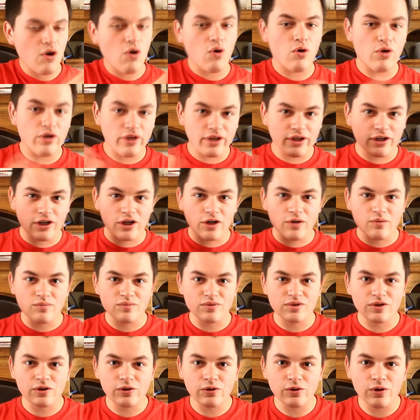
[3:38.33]
or it
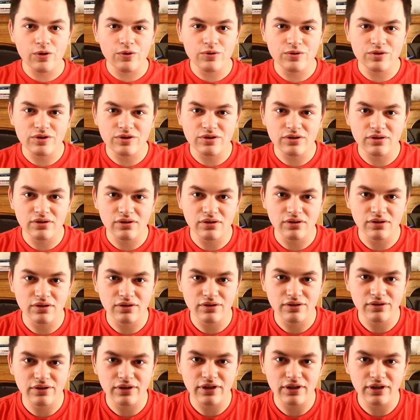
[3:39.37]
comes closer,